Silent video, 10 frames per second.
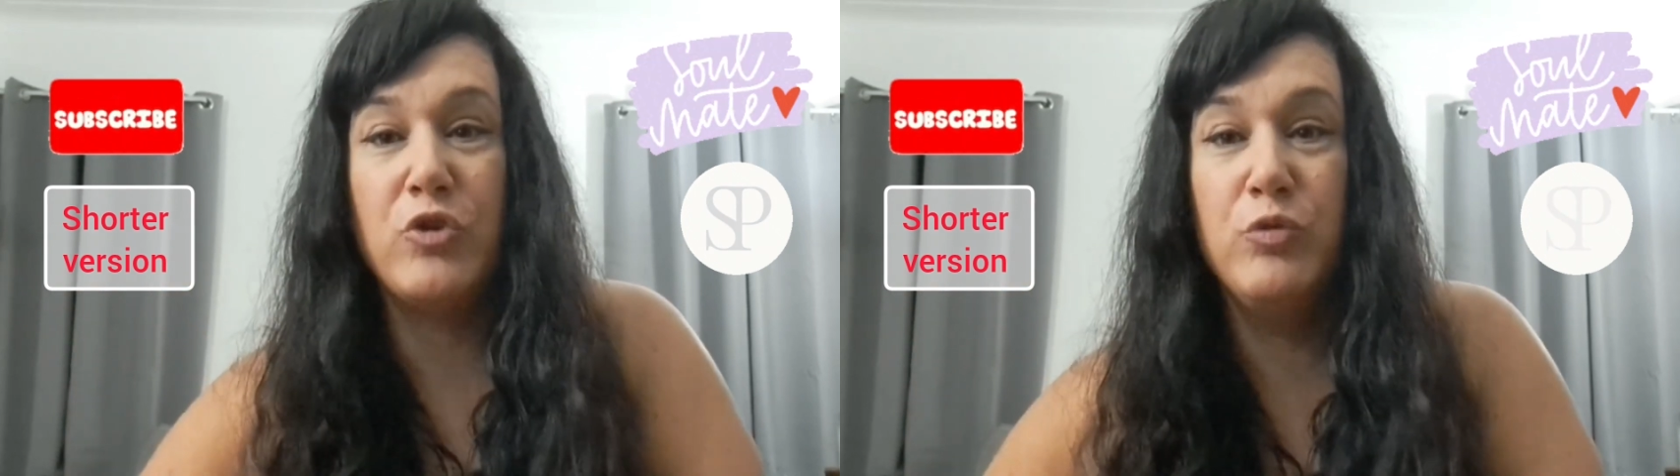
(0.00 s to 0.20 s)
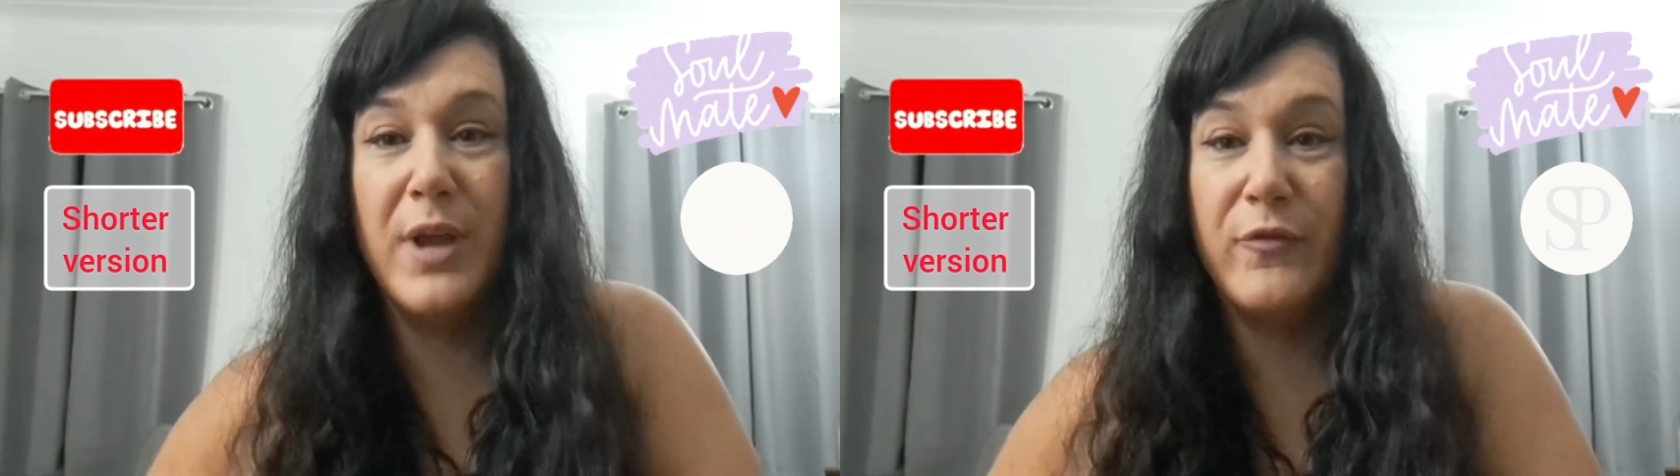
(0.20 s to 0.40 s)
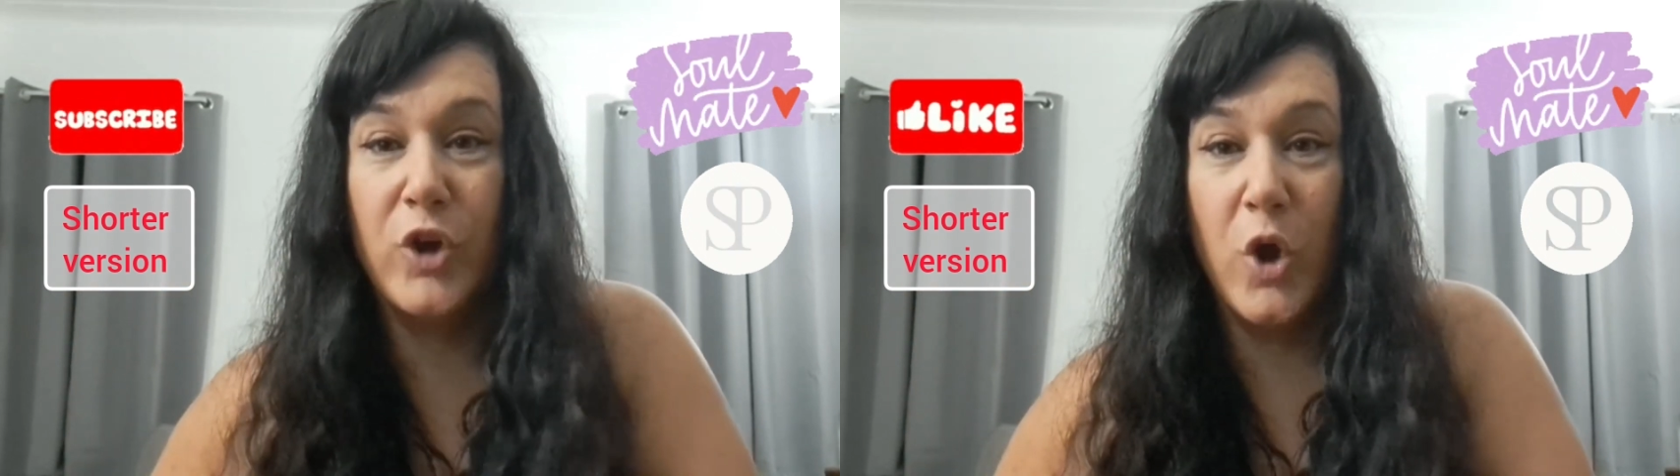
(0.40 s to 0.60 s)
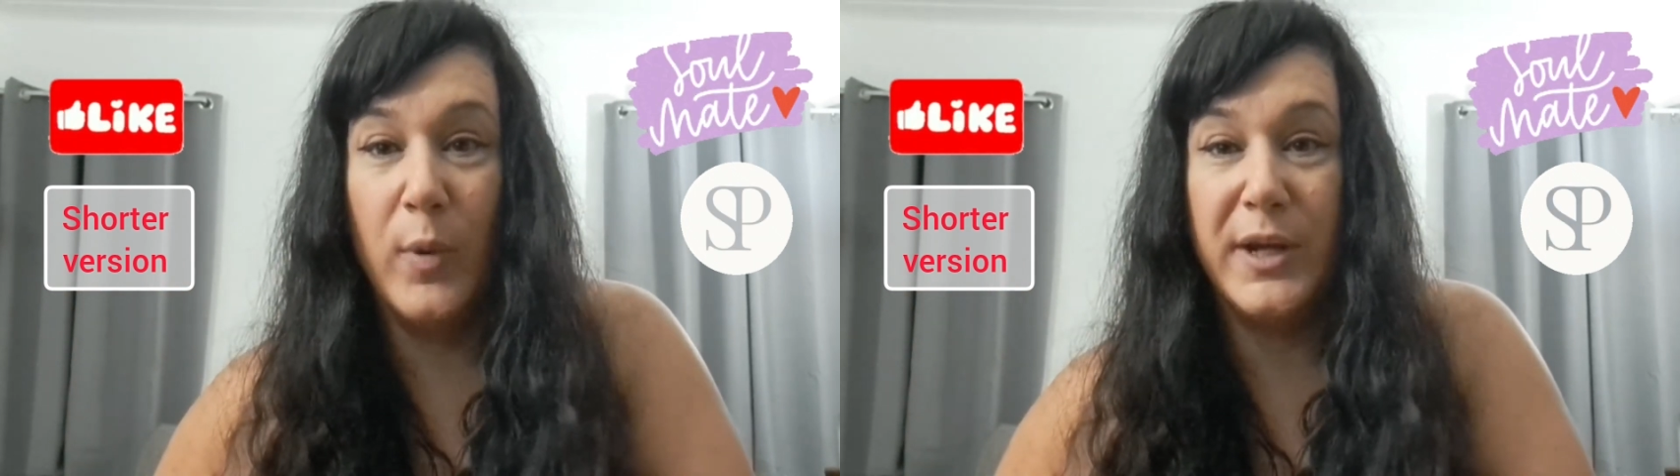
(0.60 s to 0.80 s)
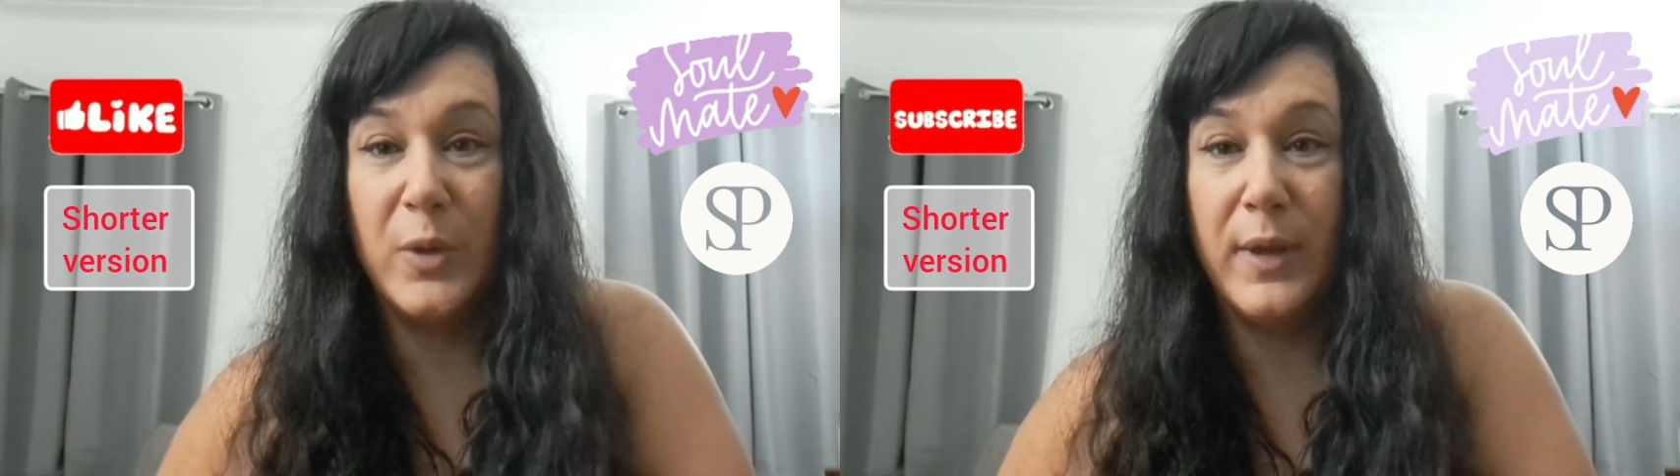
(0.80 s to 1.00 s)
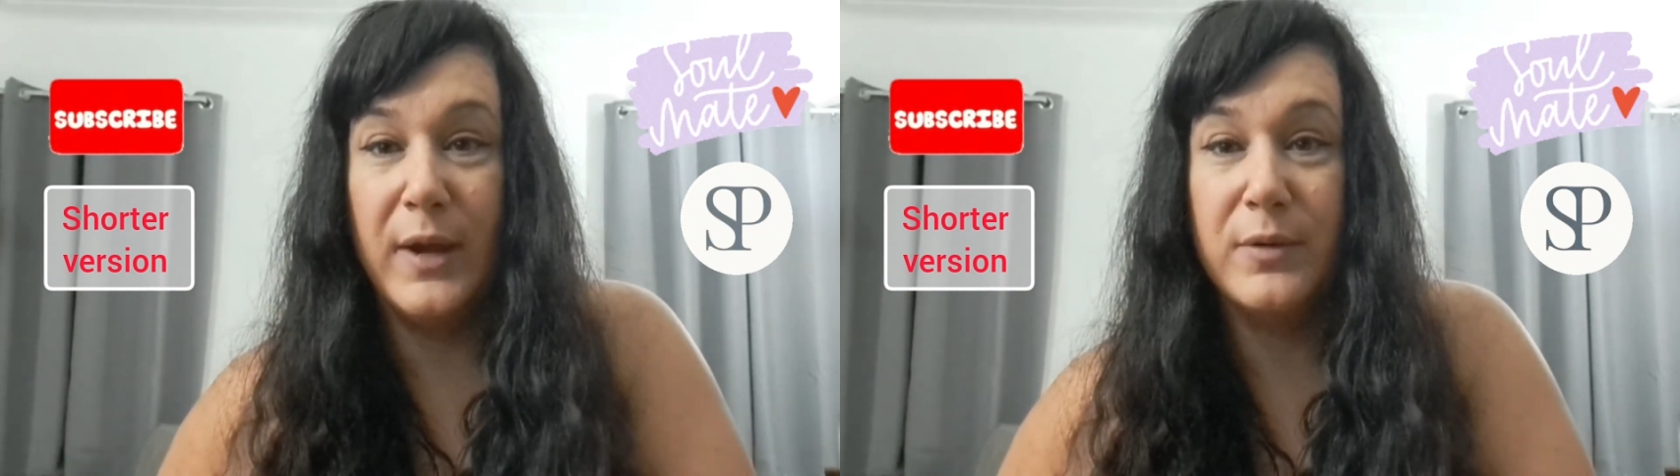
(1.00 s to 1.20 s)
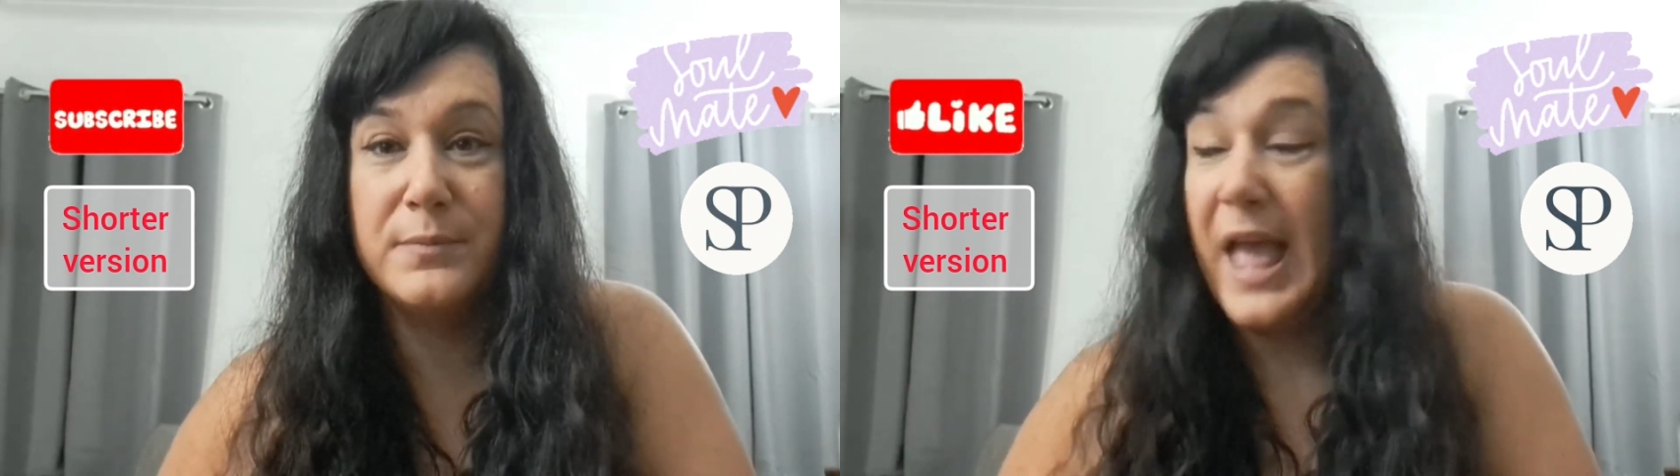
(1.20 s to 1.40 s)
you never go anywhere.